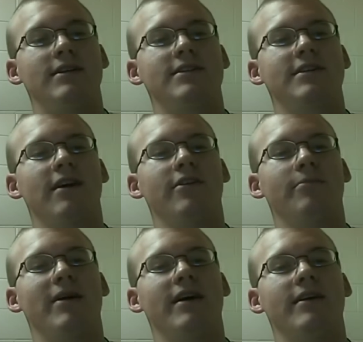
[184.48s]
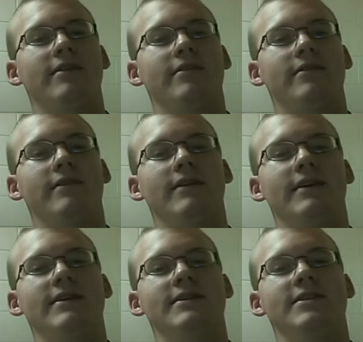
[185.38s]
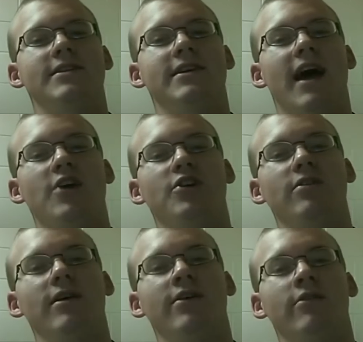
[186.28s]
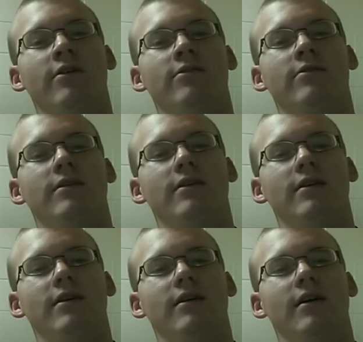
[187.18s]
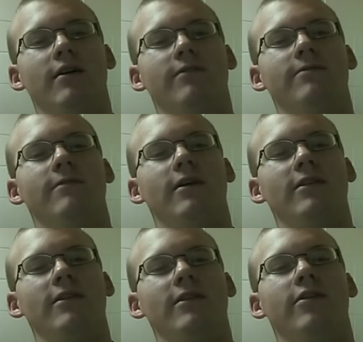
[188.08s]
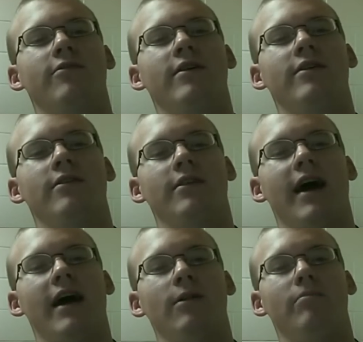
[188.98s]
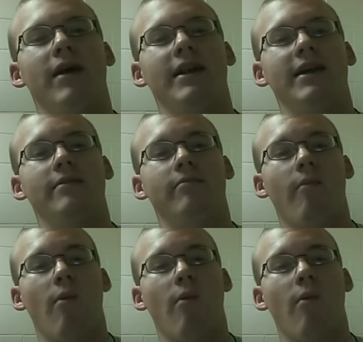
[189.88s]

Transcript: Skanderbeg is the national hero of a little country called Albania.